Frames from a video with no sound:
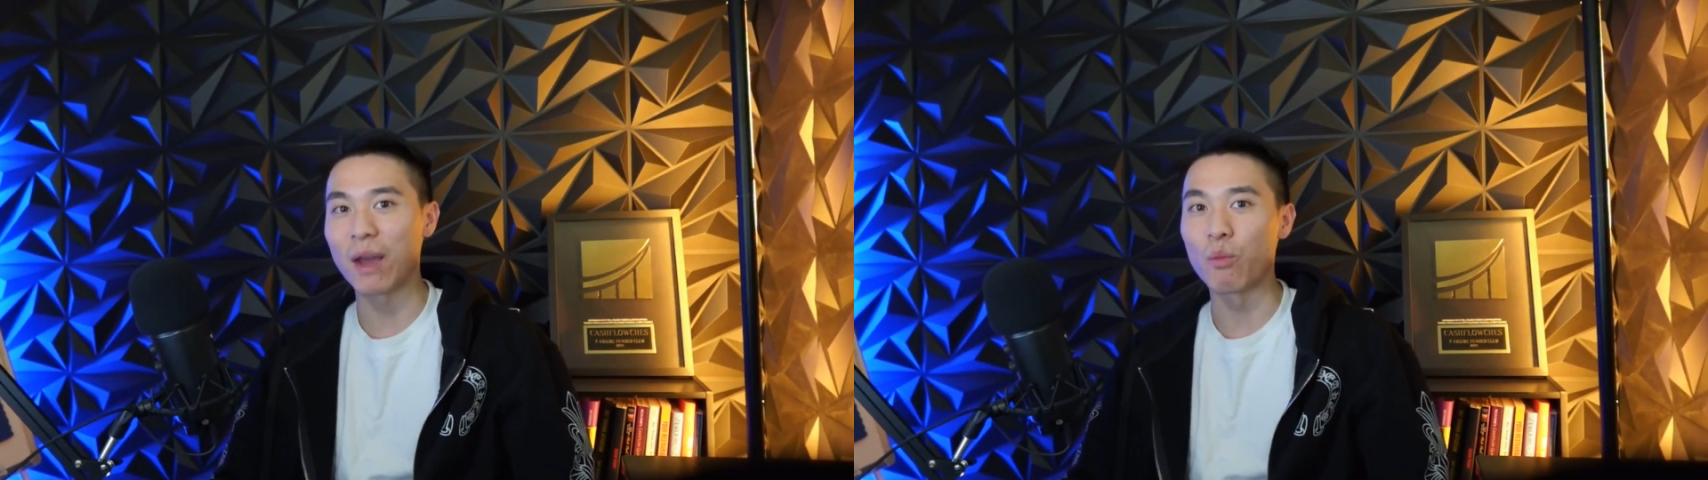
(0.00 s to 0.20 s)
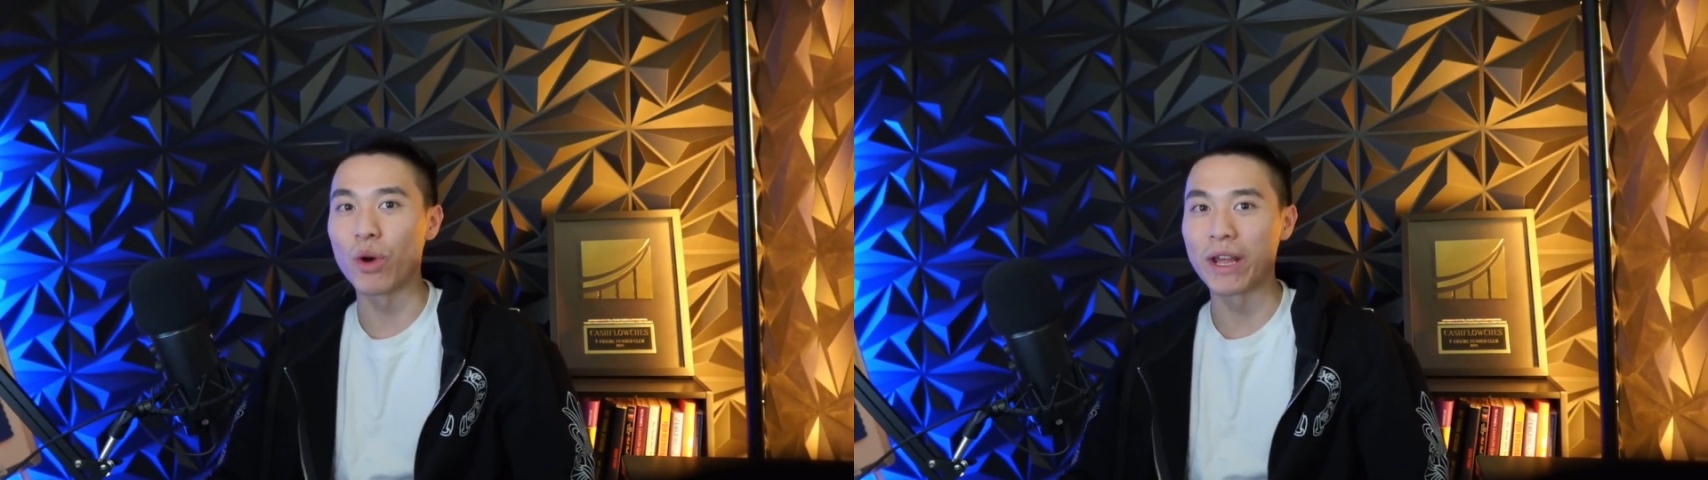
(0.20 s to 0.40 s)

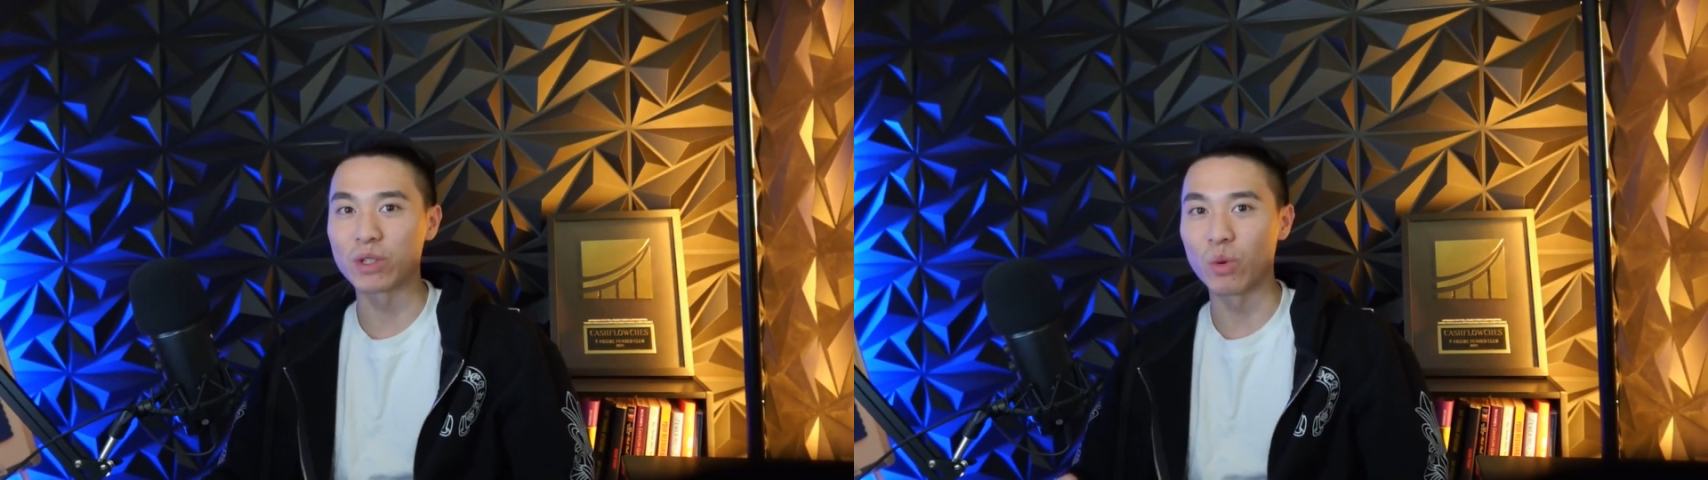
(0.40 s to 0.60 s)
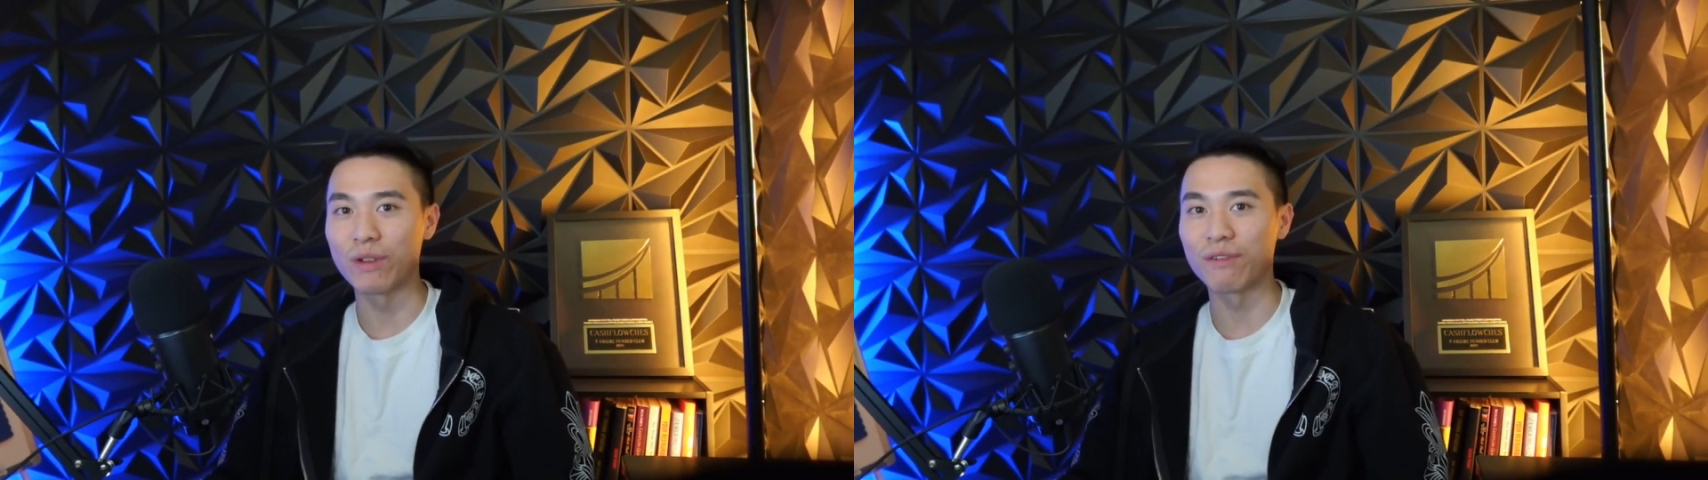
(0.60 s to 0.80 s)
and one at
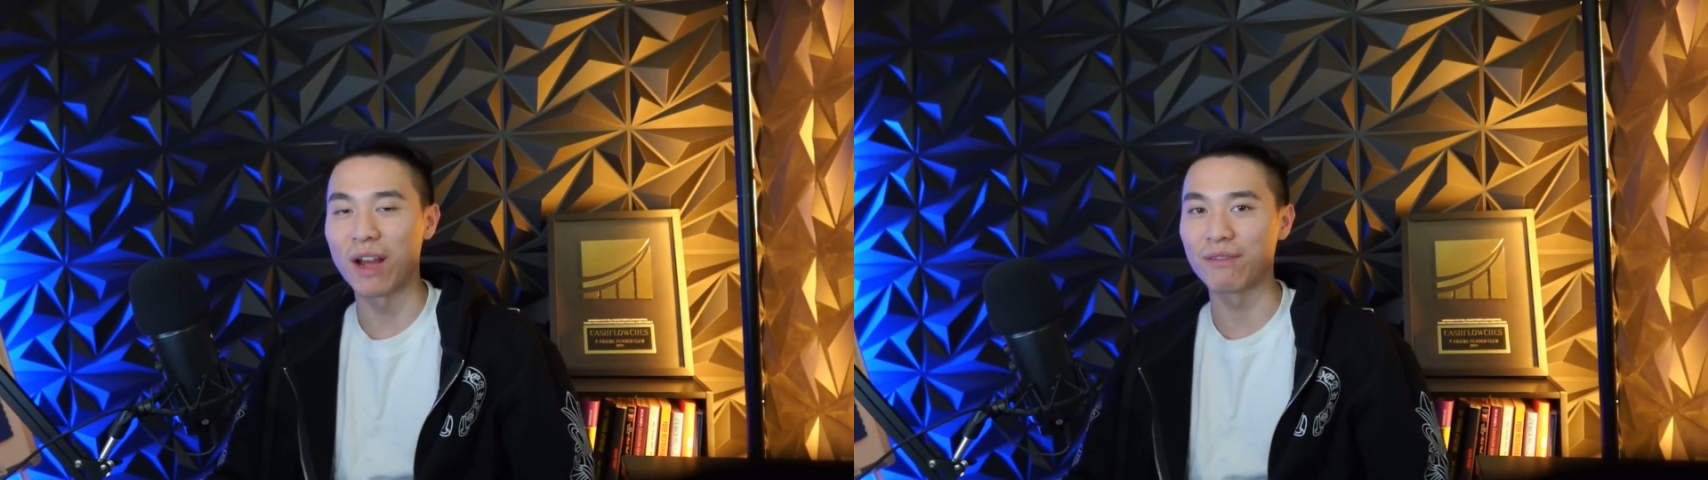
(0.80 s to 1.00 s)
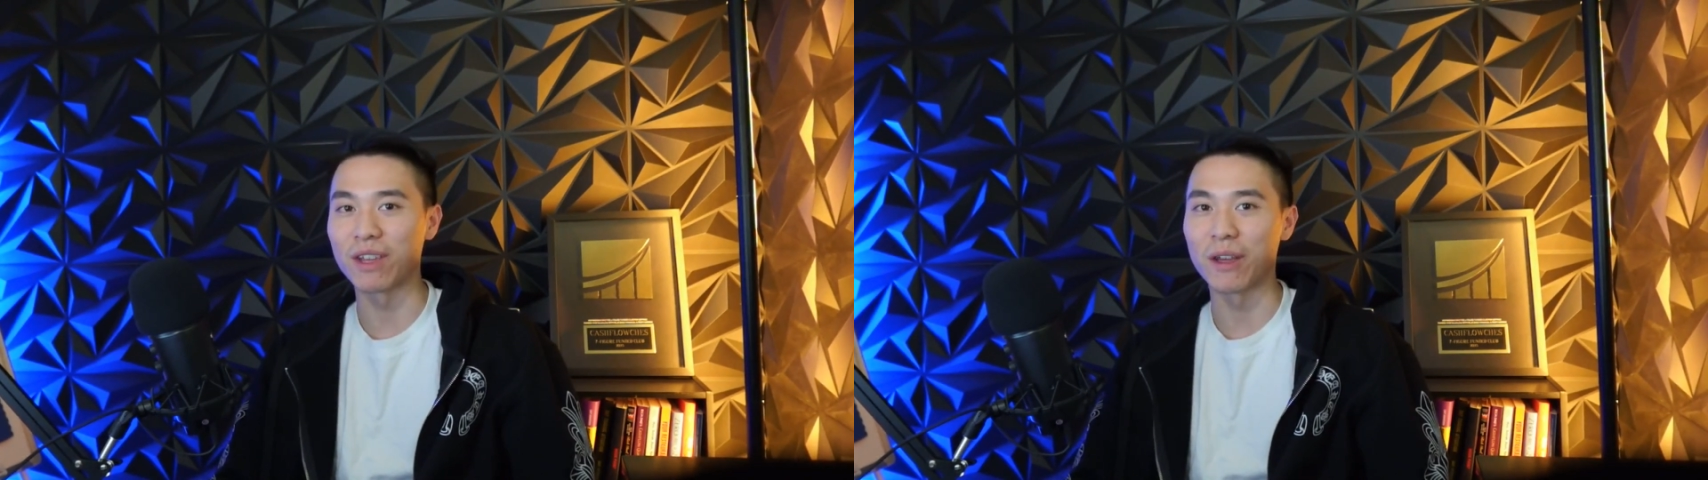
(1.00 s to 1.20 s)

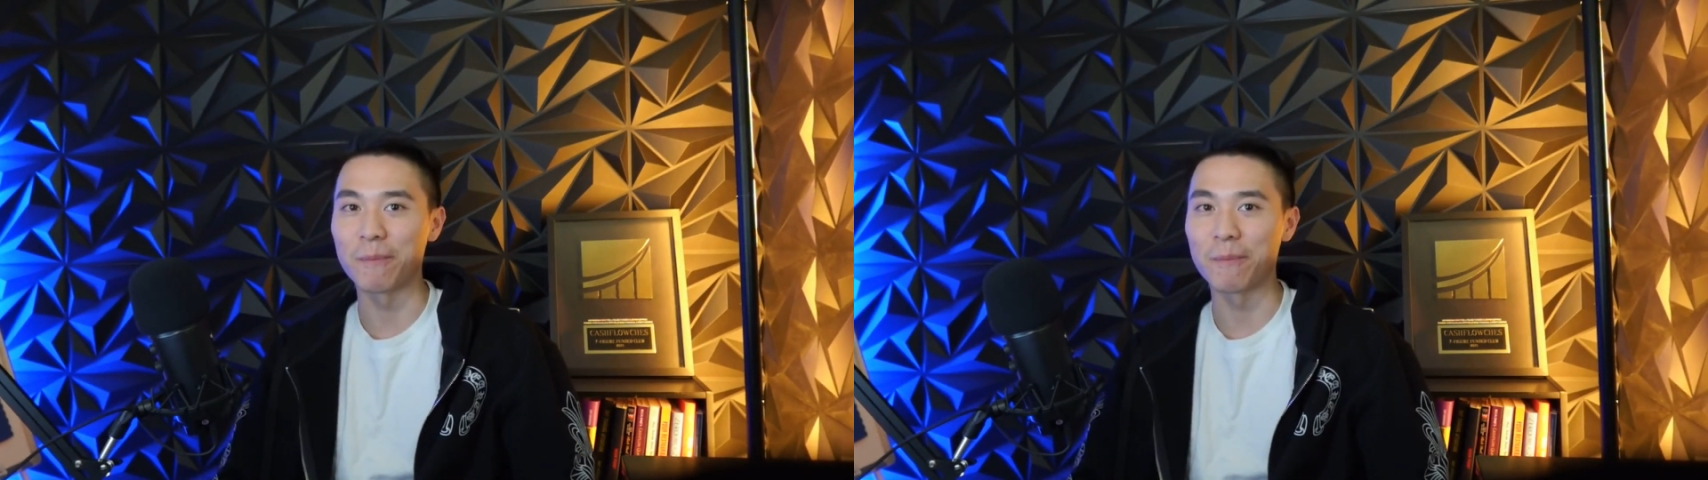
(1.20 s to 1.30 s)
25K.